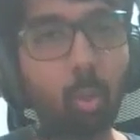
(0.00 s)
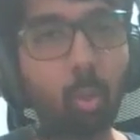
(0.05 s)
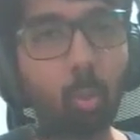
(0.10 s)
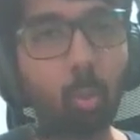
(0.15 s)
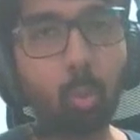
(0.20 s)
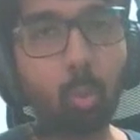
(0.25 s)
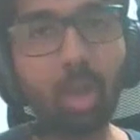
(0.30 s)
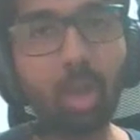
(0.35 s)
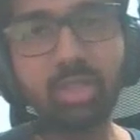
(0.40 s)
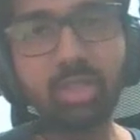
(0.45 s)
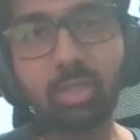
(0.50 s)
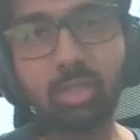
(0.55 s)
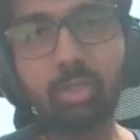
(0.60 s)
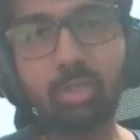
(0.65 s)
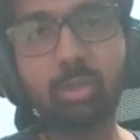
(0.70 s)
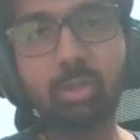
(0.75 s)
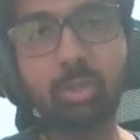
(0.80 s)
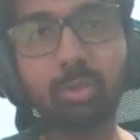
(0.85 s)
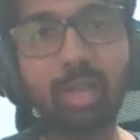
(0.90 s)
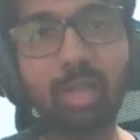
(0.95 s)
Why should
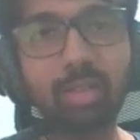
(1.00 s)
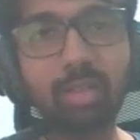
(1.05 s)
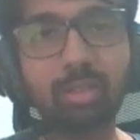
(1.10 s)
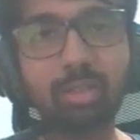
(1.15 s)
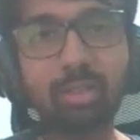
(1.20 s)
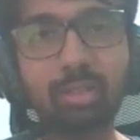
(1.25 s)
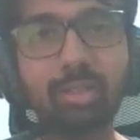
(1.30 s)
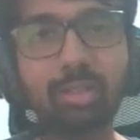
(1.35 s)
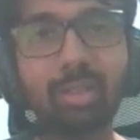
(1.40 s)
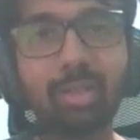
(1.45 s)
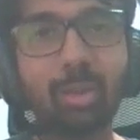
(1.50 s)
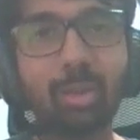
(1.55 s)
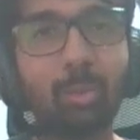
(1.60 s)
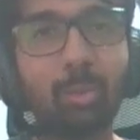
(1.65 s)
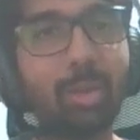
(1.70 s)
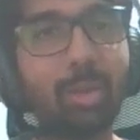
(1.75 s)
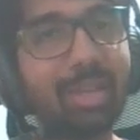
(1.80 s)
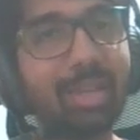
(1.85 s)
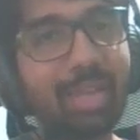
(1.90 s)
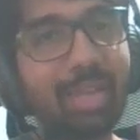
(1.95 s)
you do that
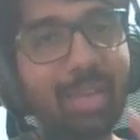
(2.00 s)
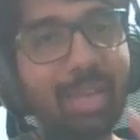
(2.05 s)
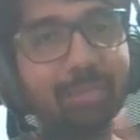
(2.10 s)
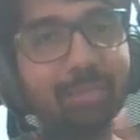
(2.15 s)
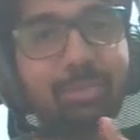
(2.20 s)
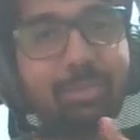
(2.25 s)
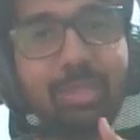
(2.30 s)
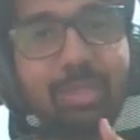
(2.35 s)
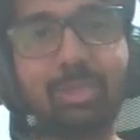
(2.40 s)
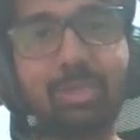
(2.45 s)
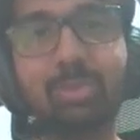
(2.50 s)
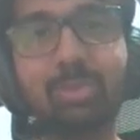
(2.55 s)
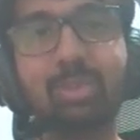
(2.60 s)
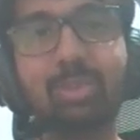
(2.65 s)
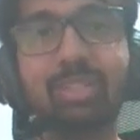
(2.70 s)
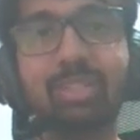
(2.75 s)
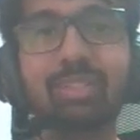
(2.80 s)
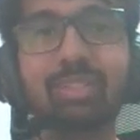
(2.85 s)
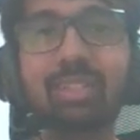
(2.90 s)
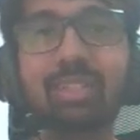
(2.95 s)
when every
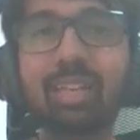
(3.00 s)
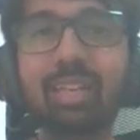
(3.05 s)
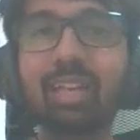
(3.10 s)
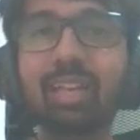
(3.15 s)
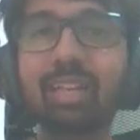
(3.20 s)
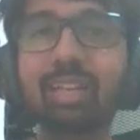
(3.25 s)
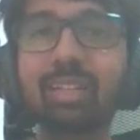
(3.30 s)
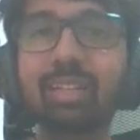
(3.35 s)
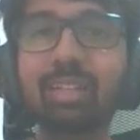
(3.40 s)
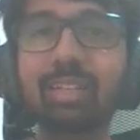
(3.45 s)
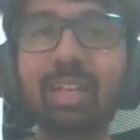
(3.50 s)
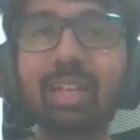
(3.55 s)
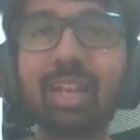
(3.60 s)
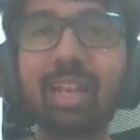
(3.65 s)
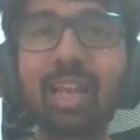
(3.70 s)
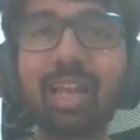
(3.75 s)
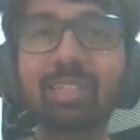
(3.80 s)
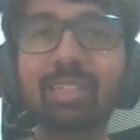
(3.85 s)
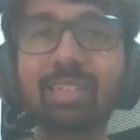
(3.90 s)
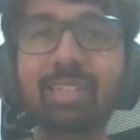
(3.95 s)
student in the
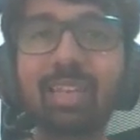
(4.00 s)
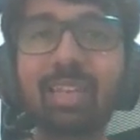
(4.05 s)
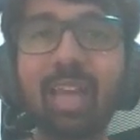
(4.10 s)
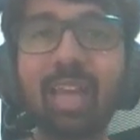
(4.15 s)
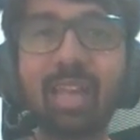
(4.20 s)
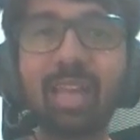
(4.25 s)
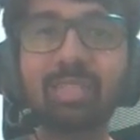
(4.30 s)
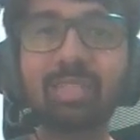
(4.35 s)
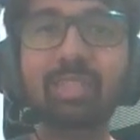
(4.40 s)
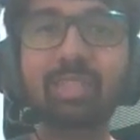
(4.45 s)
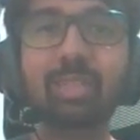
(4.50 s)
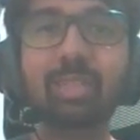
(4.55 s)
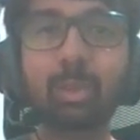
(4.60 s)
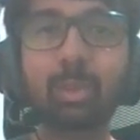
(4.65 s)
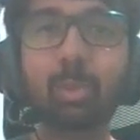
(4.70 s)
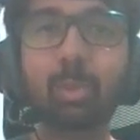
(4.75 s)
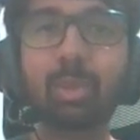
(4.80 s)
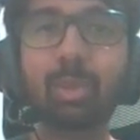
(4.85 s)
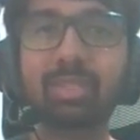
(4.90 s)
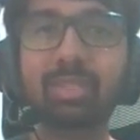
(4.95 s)
class can answer your
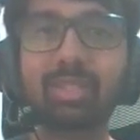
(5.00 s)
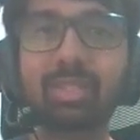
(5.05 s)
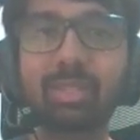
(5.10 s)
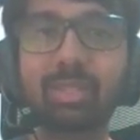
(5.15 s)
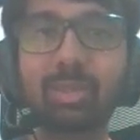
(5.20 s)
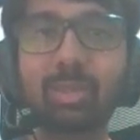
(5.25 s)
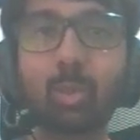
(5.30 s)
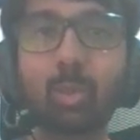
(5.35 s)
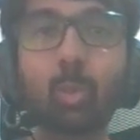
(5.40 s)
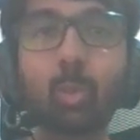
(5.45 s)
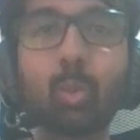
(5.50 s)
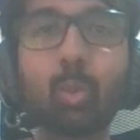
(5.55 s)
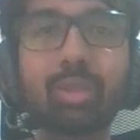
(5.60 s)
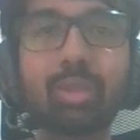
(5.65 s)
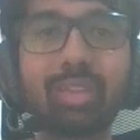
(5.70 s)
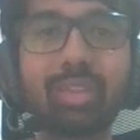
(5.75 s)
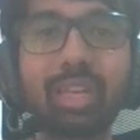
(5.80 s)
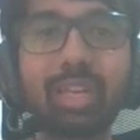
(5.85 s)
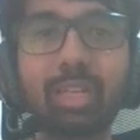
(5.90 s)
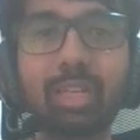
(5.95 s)
question
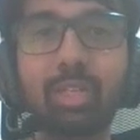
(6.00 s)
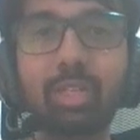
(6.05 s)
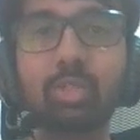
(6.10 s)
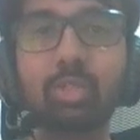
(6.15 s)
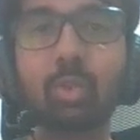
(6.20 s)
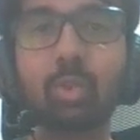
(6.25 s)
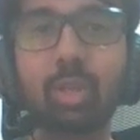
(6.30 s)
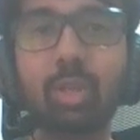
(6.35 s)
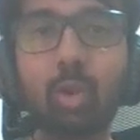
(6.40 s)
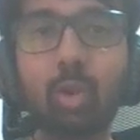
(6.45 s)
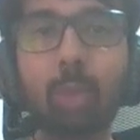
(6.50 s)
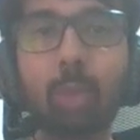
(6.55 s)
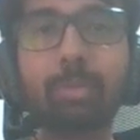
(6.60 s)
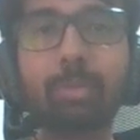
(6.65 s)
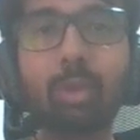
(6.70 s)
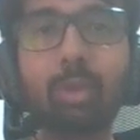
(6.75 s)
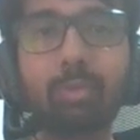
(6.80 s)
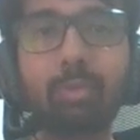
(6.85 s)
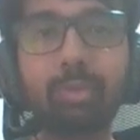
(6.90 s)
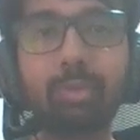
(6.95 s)
with individual
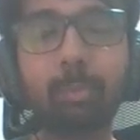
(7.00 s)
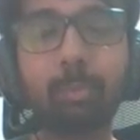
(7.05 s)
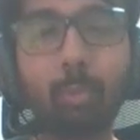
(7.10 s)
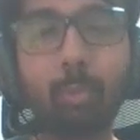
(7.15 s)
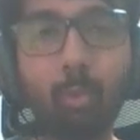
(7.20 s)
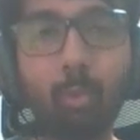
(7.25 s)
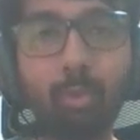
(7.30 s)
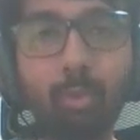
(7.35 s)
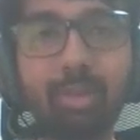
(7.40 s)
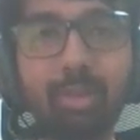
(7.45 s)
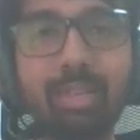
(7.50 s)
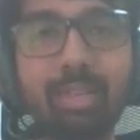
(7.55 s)
copy of the board,